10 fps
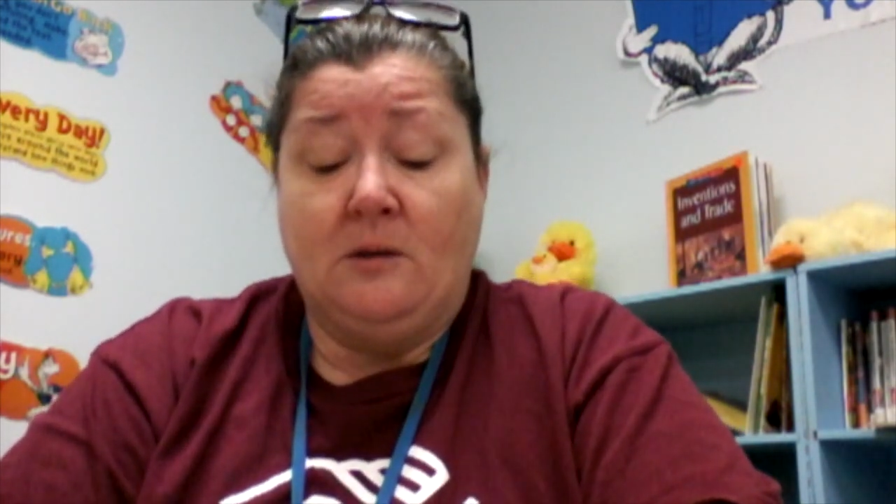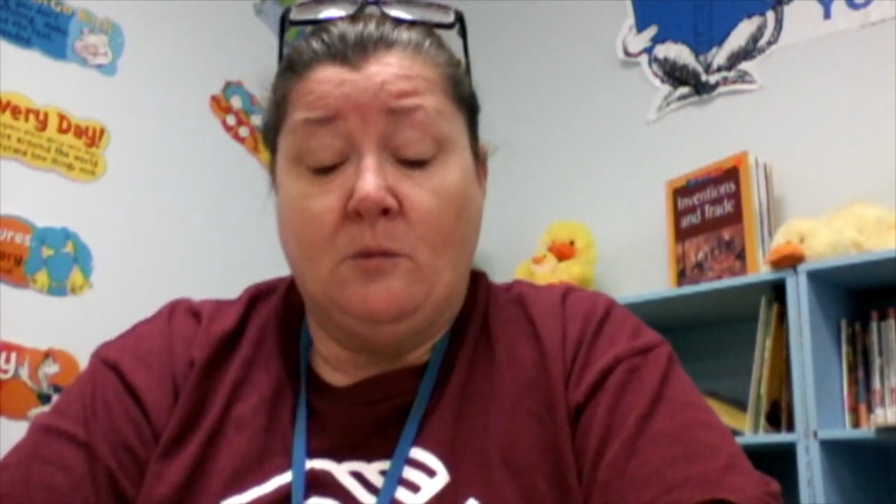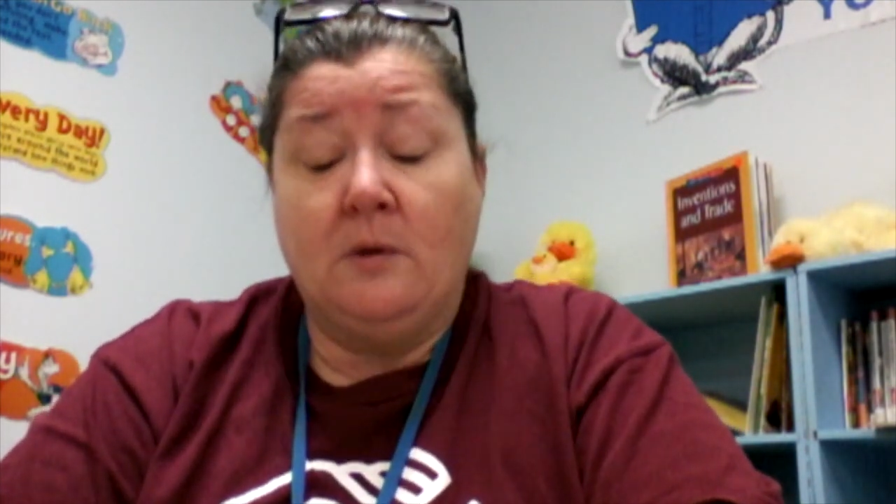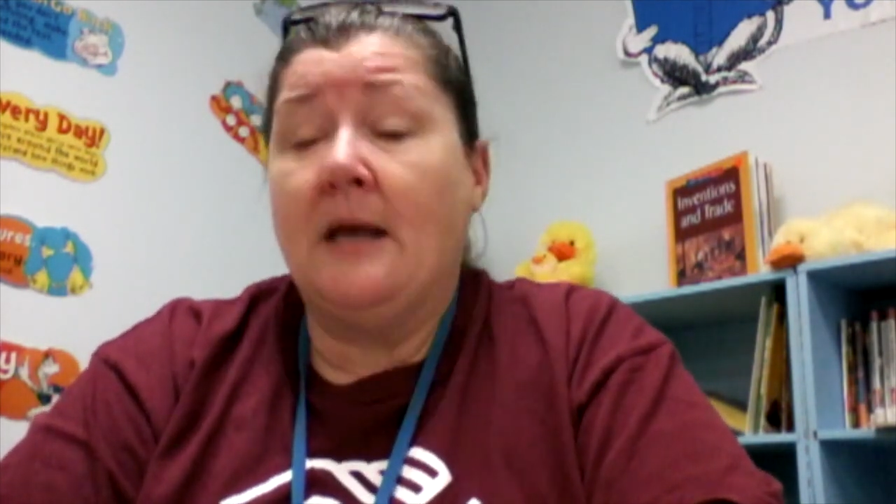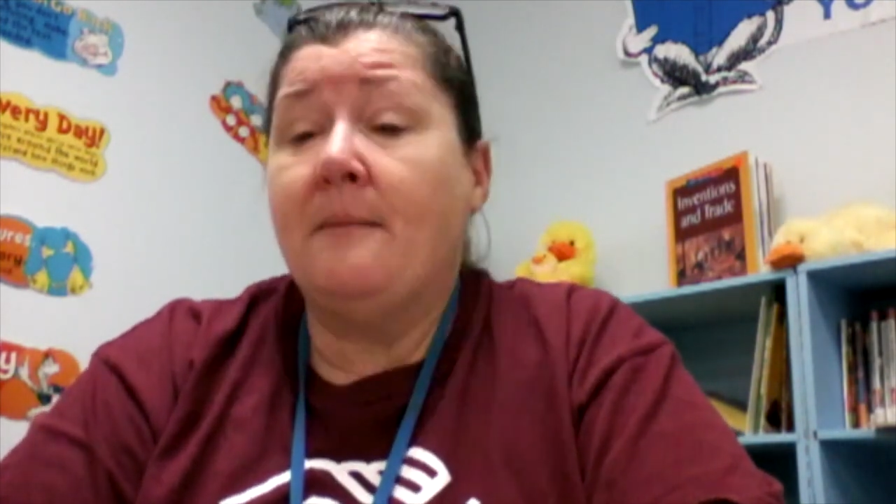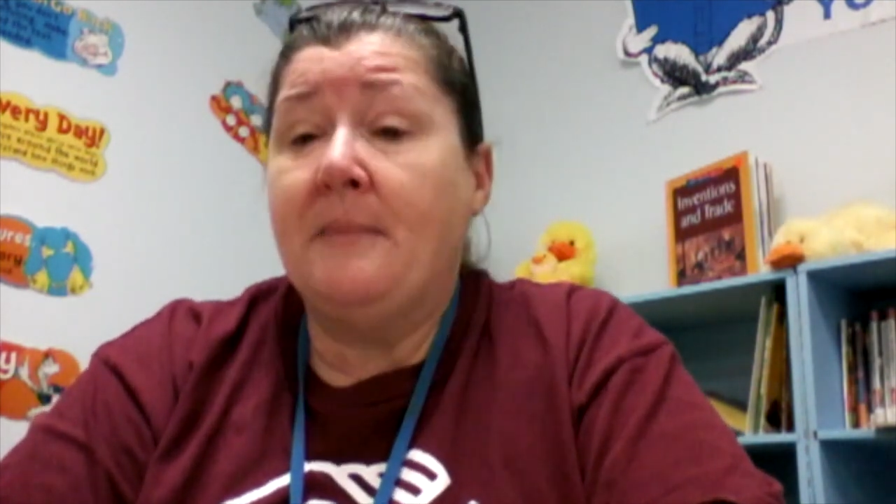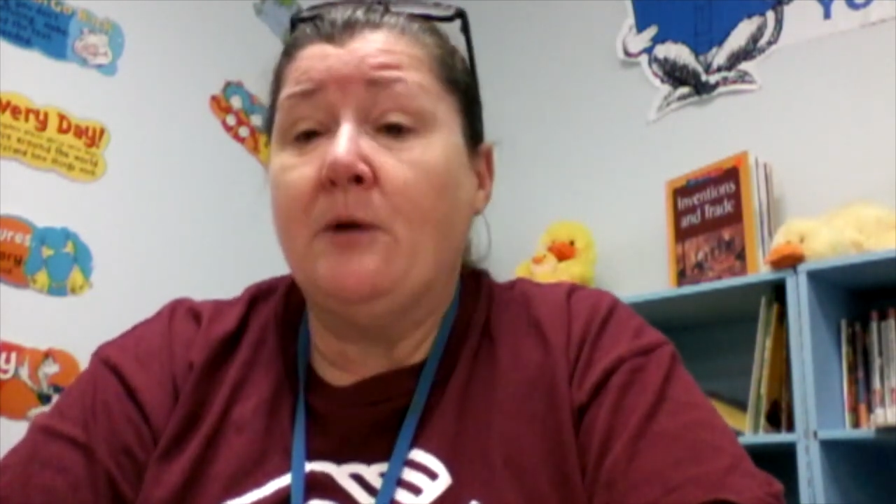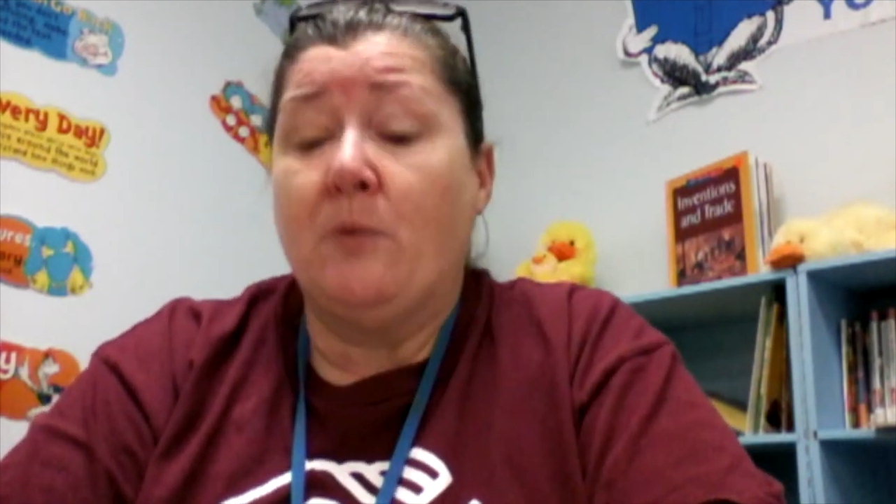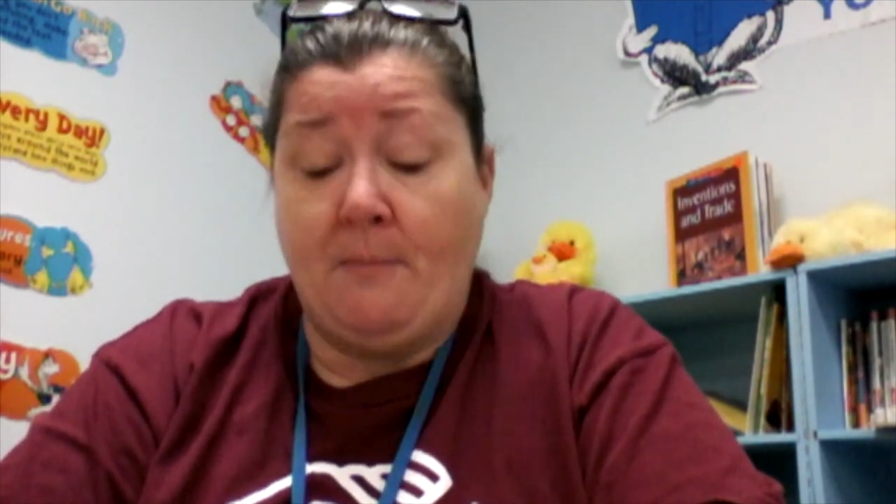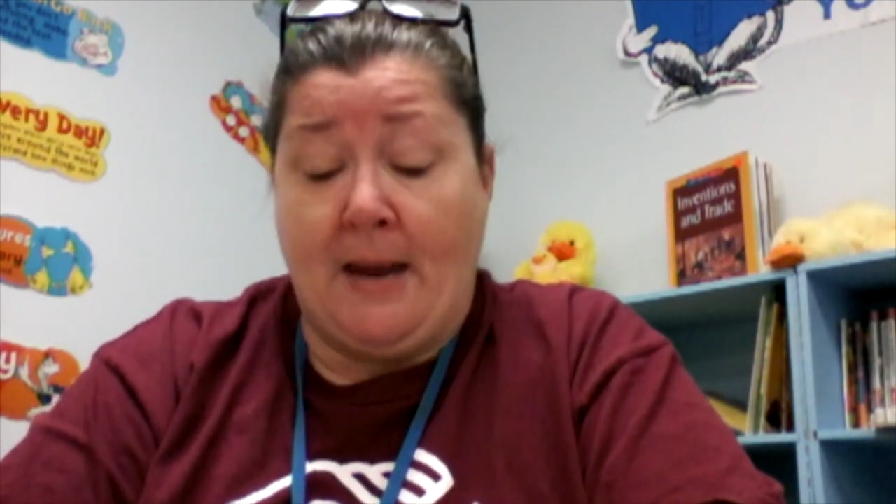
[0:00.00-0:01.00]
Well, let me
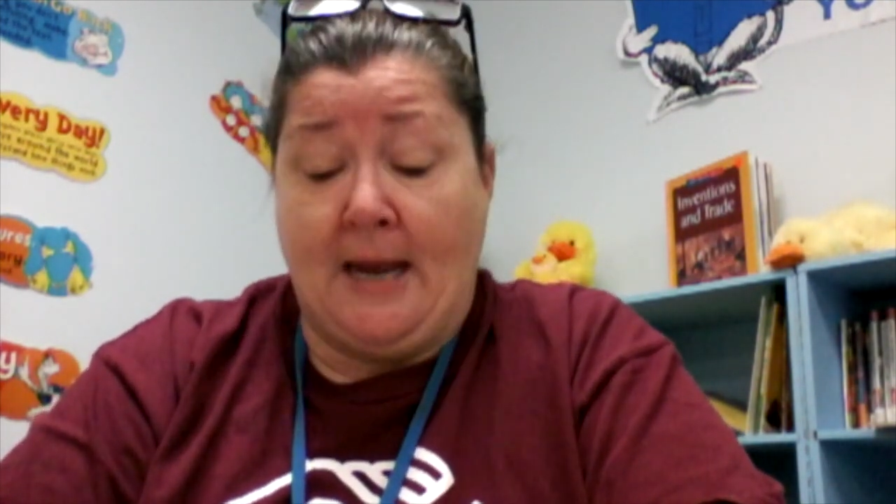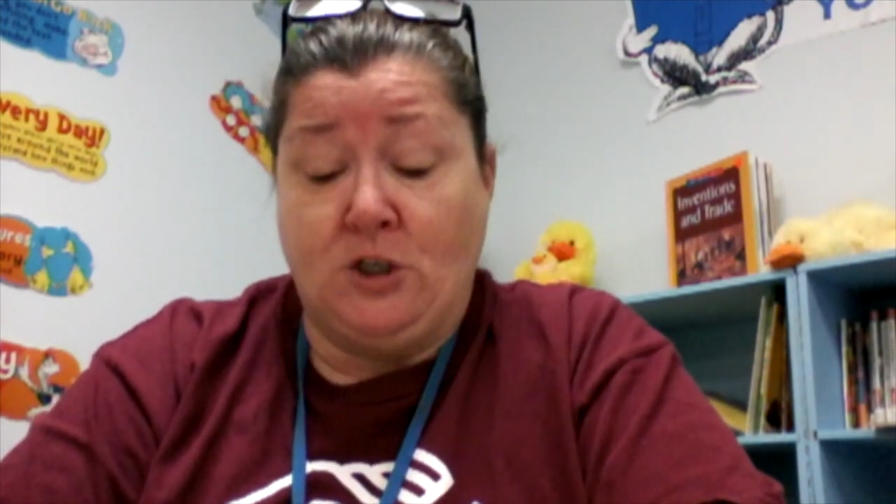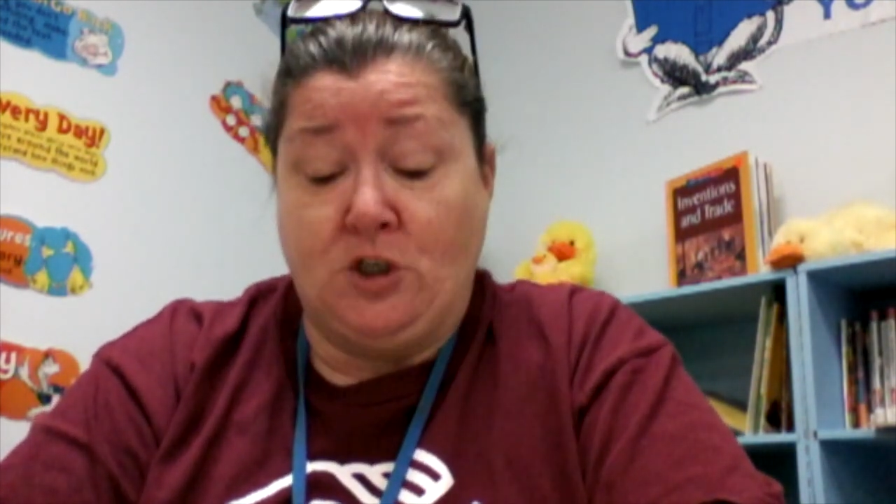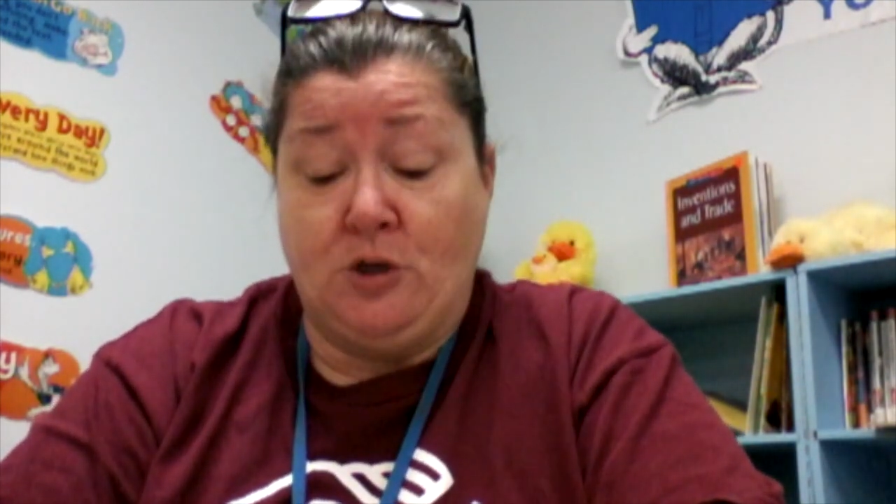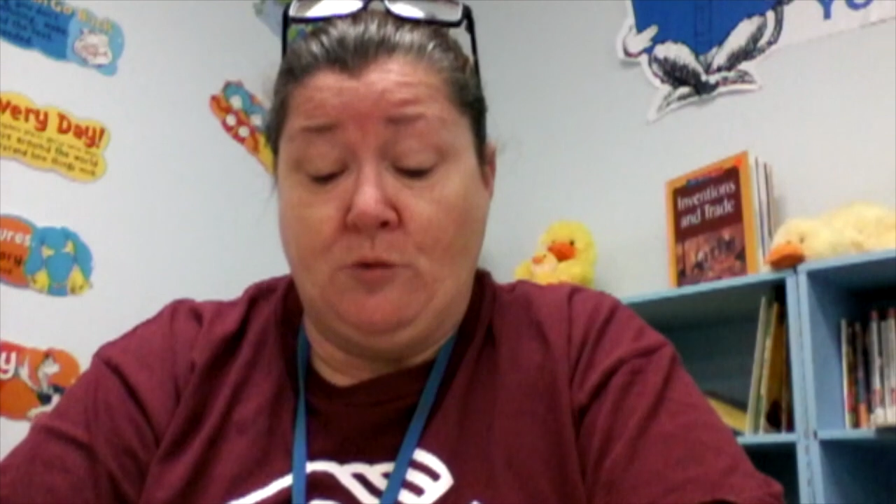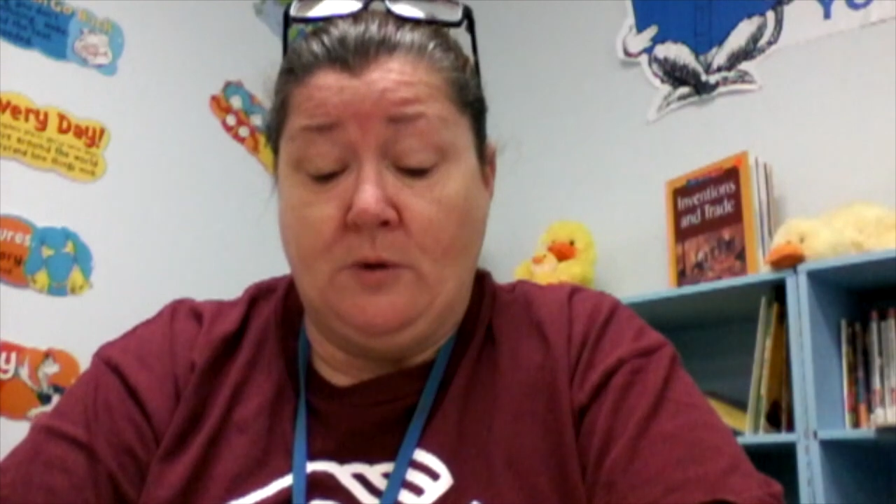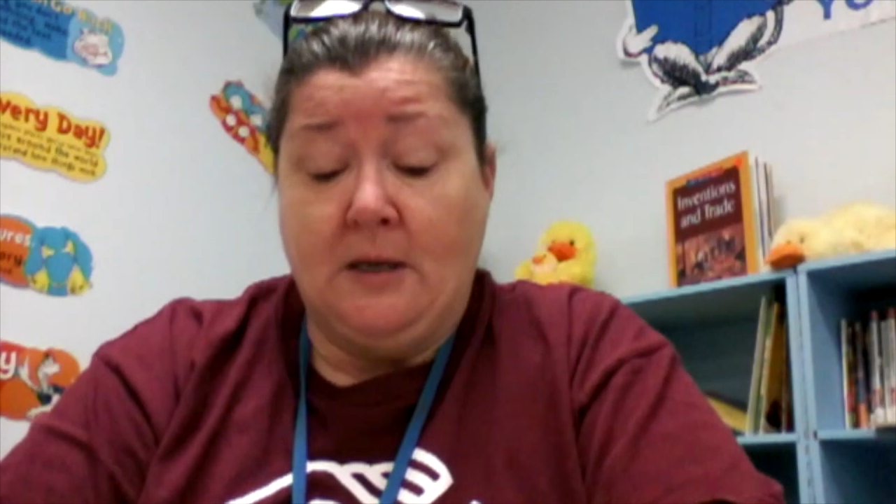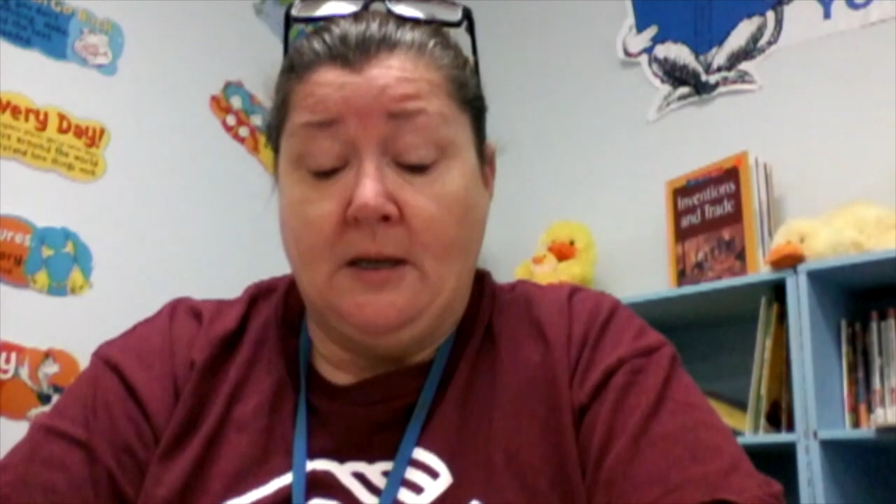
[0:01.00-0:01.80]
remind you